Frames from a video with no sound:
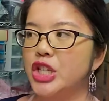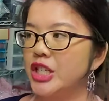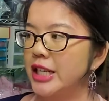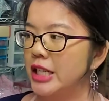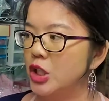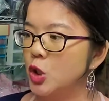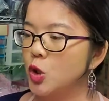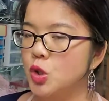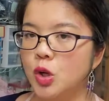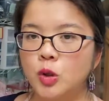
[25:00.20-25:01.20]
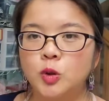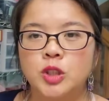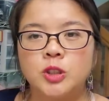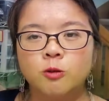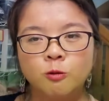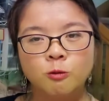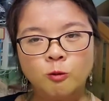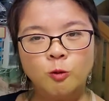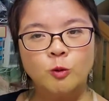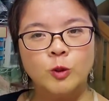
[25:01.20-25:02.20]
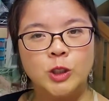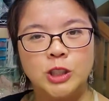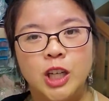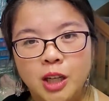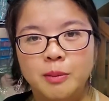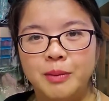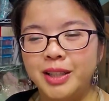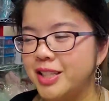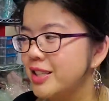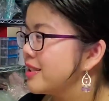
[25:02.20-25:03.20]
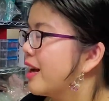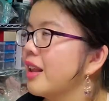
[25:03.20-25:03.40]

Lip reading: just like, it's so just yum. It's just, I